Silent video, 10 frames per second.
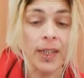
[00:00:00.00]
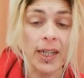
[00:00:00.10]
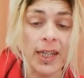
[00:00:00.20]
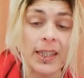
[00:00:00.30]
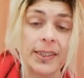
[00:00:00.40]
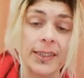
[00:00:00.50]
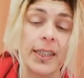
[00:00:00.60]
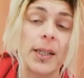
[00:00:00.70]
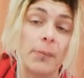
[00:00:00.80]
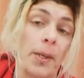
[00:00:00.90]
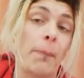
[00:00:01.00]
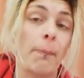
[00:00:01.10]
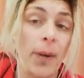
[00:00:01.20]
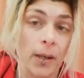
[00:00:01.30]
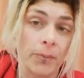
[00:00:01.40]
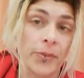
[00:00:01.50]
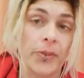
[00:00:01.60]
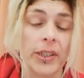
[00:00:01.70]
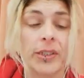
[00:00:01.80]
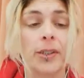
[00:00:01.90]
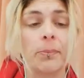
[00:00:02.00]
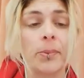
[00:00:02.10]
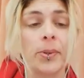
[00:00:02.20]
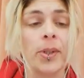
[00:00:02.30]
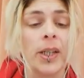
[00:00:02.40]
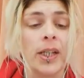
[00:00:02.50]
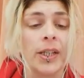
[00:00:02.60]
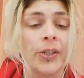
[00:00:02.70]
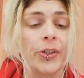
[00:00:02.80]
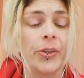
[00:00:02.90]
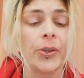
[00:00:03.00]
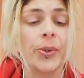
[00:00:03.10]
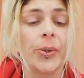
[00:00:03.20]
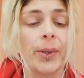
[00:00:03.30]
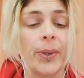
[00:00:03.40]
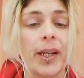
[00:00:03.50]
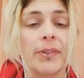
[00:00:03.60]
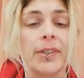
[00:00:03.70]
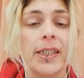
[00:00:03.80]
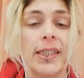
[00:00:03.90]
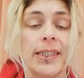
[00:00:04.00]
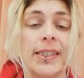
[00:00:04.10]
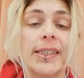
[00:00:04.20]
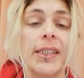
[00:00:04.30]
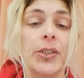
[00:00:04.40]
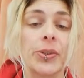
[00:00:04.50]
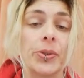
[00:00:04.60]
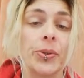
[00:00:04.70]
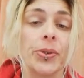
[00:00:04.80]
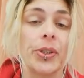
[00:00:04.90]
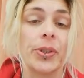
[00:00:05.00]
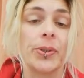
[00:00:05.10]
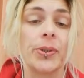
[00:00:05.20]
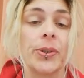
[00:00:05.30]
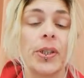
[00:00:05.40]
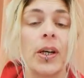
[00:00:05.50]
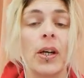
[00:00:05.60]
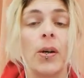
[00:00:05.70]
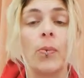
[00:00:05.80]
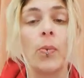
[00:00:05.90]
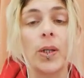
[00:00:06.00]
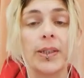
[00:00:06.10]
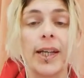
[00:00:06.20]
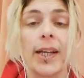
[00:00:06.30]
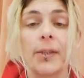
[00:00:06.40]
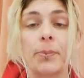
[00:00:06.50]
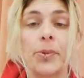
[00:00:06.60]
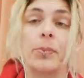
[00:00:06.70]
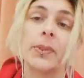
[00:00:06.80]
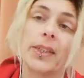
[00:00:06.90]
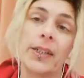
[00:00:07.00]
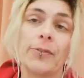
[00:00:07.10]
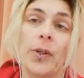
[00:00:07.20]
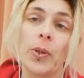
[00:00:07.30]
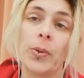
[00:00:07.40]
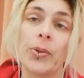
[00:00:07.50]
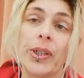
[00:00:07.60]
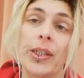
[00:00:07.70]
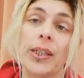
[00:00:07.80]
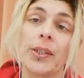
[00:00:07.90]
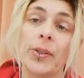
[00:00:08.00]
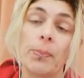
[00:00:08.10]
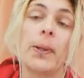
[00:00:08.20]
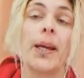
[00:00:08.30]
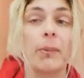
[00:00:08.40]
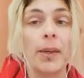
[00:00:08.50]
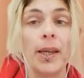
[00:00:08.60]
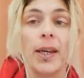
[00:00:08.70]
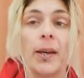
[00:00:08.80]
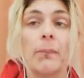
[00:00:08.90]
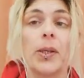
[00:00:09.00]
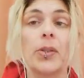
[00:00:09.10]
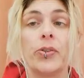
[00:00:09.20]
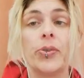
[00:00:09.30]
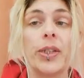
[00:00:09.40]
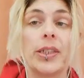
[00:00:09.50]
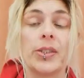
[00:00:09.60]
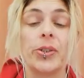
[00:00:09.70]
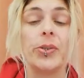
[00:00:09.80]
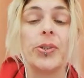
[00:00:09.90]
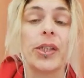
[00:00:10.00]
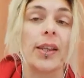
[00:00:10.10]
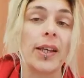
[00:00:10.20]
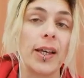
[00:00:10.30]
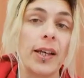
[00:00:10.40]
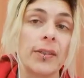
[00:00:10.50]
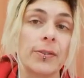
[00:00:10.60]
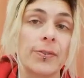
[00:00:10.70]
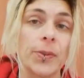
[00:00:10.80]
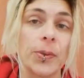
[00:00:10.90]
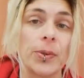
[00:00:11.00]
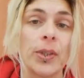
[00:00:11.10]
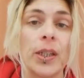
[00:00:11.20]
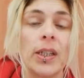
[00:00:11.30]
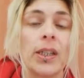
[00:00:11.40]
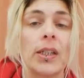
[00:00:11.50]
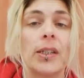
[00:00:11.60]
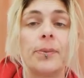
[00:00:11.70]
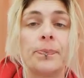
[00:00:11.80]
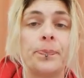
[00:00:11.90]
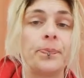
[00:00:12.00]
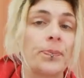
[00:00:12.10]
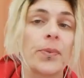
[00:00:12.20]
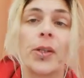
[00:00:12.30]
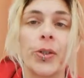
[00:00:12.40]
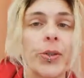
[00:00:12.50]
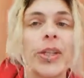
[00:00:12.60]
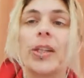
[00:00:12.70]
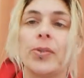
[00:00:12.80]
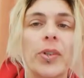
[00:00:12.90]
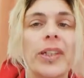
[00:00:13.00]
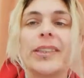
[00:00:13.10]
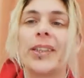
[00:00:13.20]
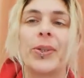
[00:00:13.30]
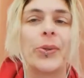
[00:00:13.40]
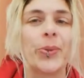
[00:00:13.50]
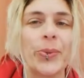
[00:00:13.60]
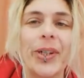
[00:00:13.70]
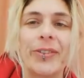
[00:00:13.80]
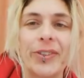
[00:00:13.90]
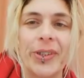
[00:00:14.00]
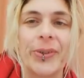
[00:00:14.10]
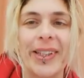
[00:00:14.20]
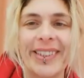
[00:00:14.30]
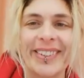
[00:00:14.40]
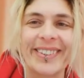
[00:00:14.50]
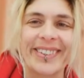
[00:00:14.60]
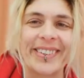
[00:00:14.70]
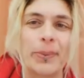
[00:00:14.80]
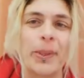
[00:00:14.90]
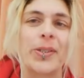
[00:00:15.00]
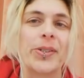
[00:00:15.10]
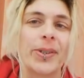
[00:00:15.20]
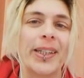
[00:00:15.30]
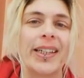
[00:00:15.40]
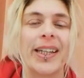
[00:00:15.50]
as a mum, for example, you will have a tendency to use one hand predominantly for holding your baby, because you need to use the other hand for cooking or writing or whatever you need to be doing.